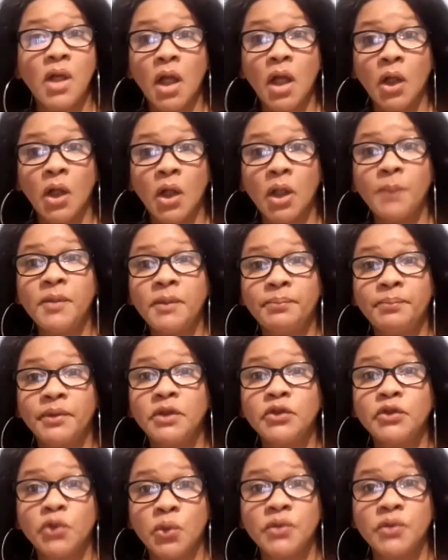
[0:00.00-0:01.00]
a lot of
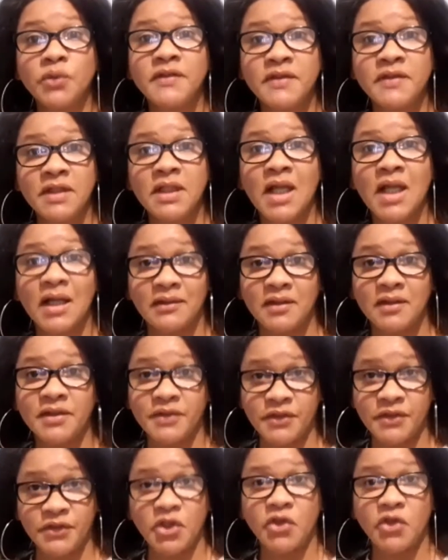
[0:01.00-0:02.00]
people don't see that as
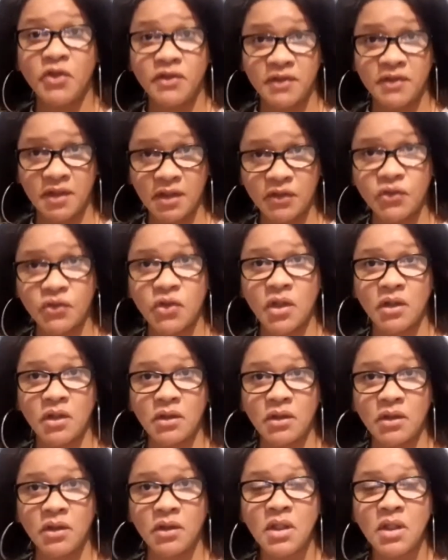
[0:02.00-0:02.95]
a serious addiction,